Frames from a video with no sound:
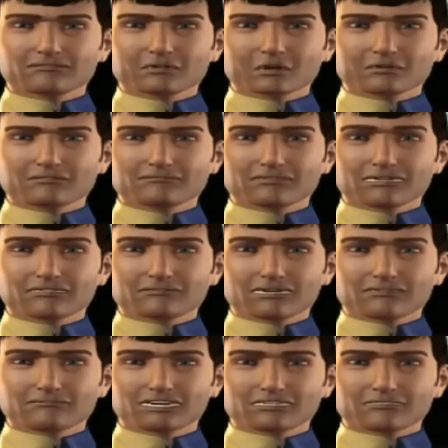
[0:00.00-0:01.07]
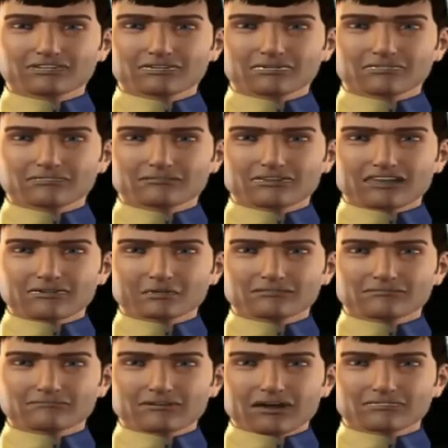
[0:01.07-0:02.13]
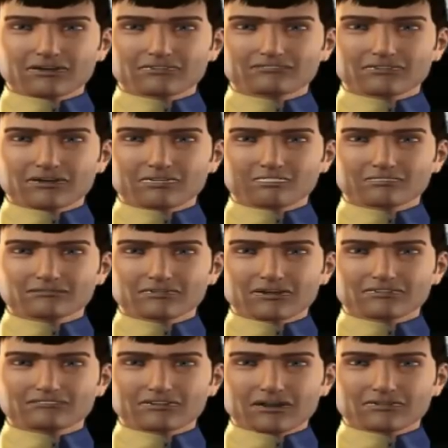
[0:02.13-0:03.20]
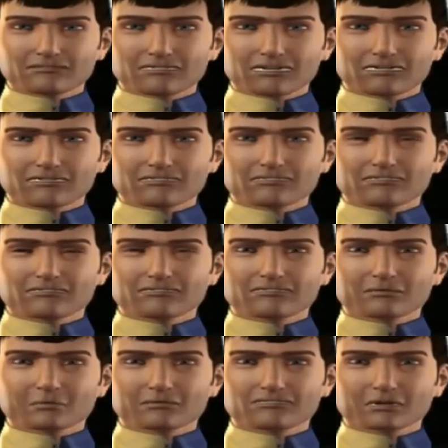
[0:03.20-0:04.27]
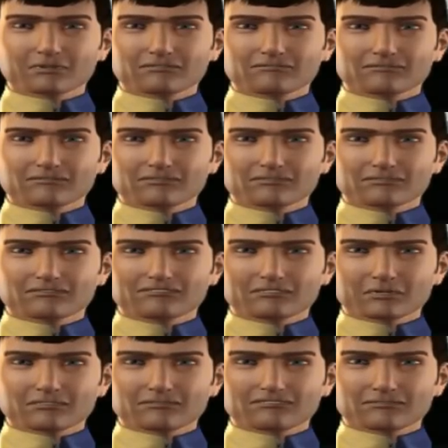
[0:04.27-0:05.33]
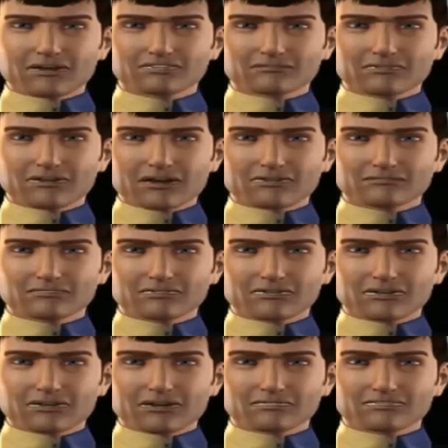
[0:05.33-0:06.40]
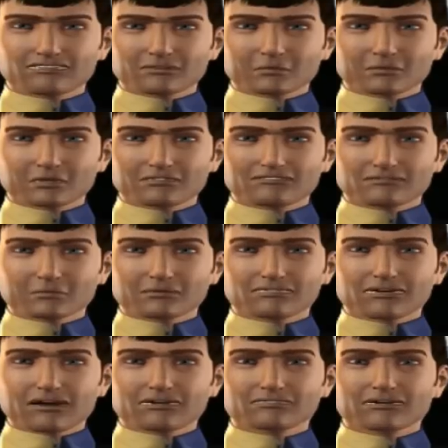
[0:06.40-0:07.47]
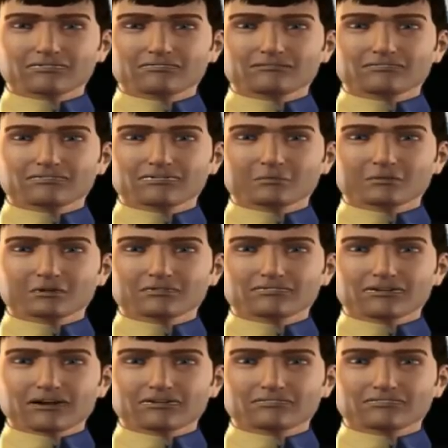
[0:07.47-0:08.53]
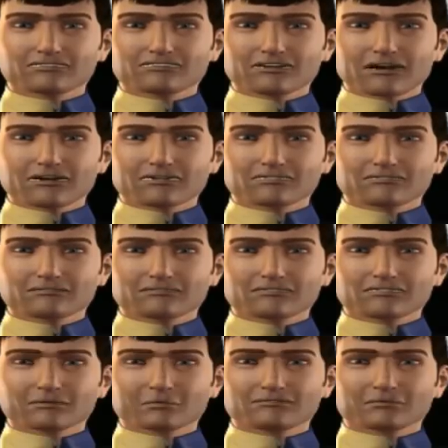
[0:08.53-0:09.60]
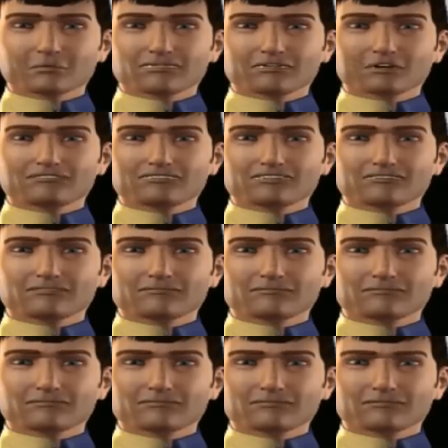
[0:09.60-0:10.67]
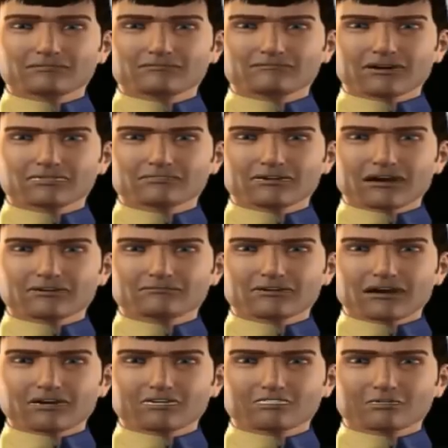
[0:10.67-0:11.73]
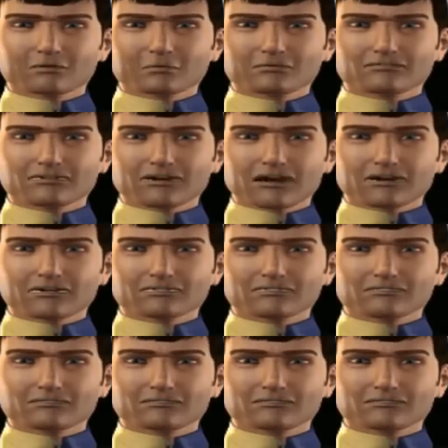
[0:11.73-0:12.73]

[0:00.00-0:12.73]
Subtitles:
Tormented by guilt, the young man eventually confessed. He went to prison for several years, and the wolves were hunted year-round until the countryside was rid of them. But the damage was done.